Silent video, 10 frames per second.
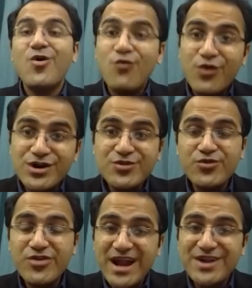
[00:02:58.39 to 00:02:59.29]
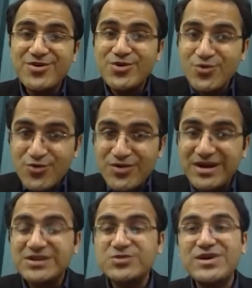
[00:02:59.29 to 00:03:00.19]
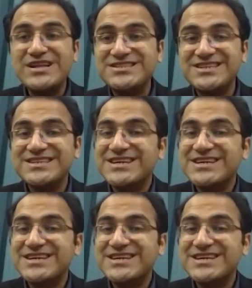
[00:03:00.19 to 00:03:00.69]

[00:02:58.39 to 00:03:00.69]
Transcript: What you try to do to elicit